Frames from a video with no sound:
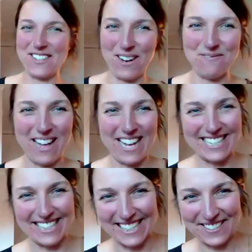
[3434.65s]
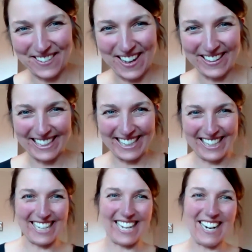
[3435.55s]
spring planting as we're all
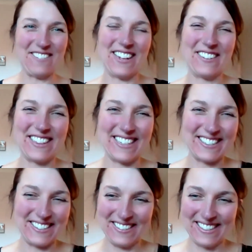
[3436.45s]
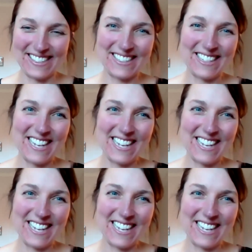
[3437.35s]
eager to get out there with our students.